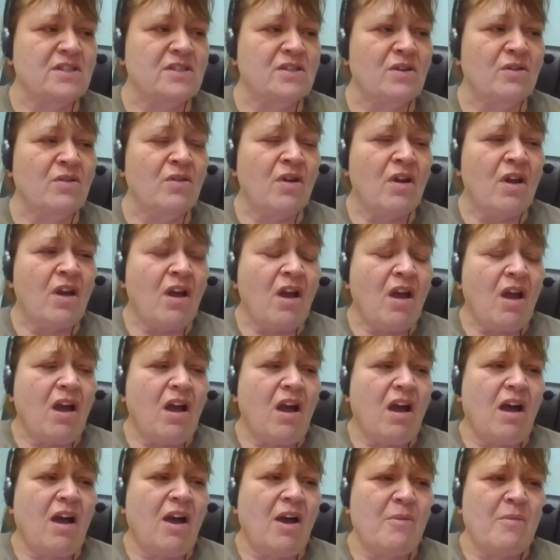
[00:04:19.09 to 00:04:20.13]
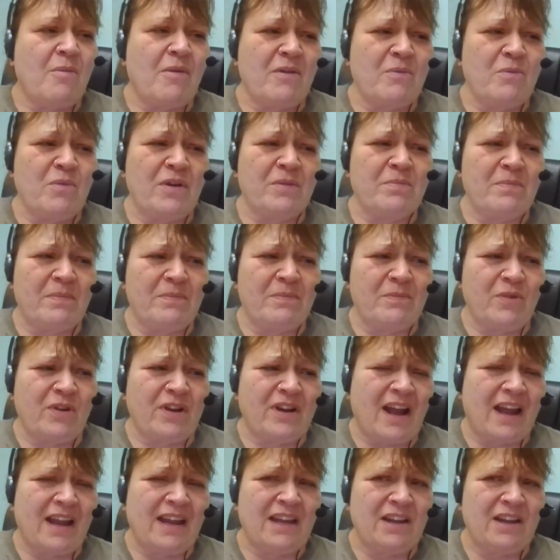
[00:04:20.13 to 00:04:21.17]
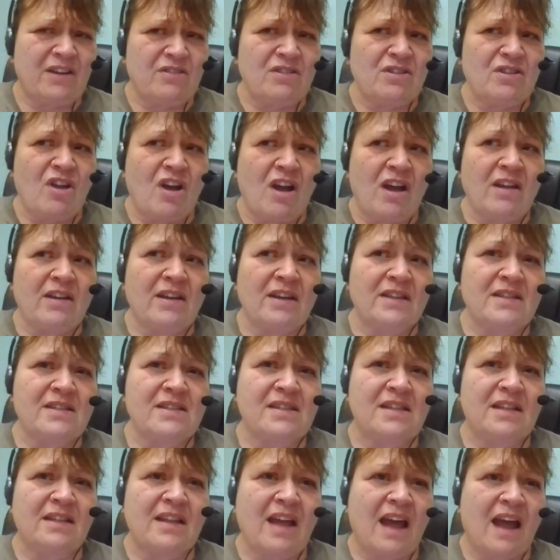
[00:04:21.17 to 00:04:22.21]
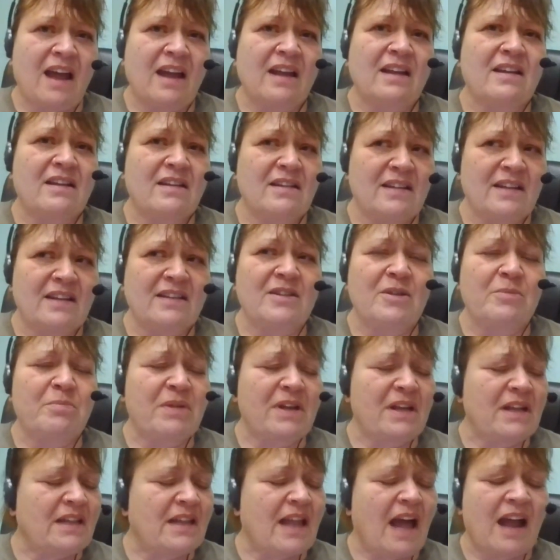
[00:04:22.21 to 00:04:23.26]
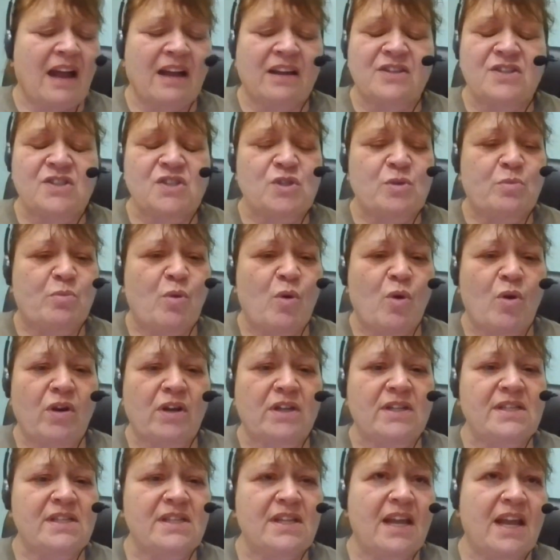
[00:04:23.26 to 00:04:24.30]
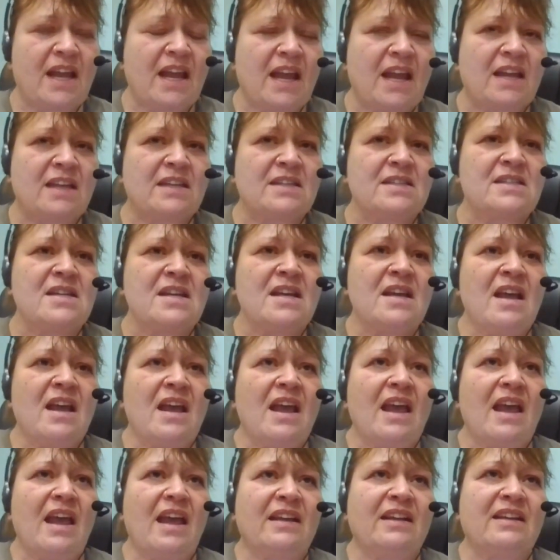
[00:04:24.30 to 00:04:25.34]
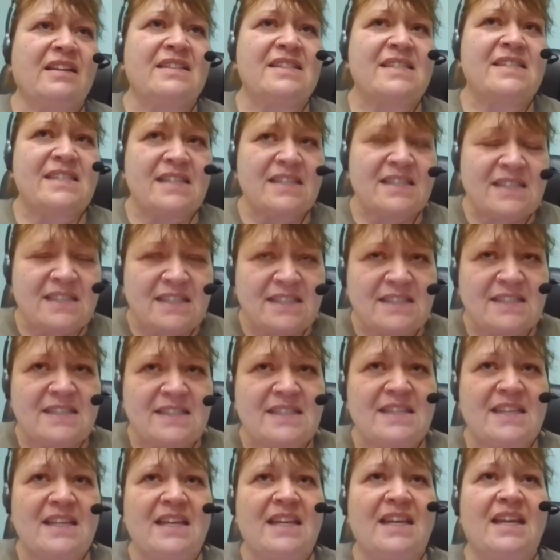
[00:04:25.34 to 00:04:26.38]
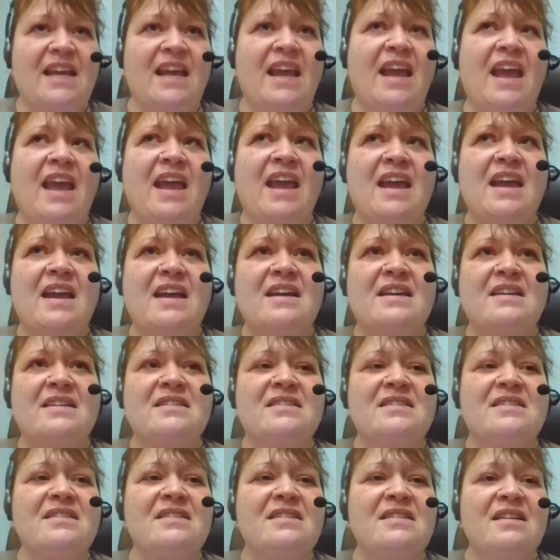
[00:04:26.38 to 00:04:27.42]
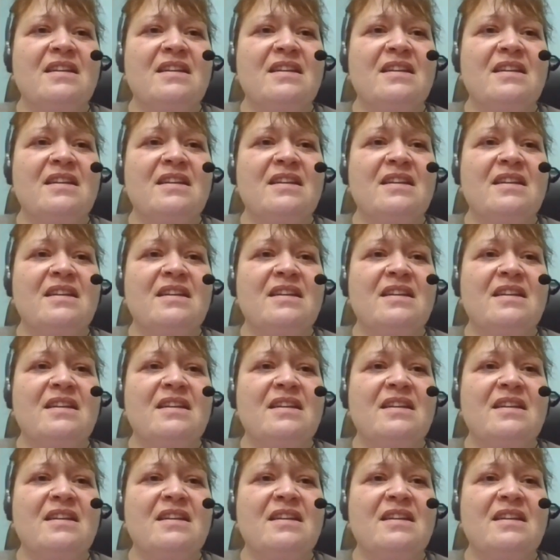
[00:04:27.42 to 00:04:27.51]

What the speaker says: So what I hear a lot is the big lack of support and consistency and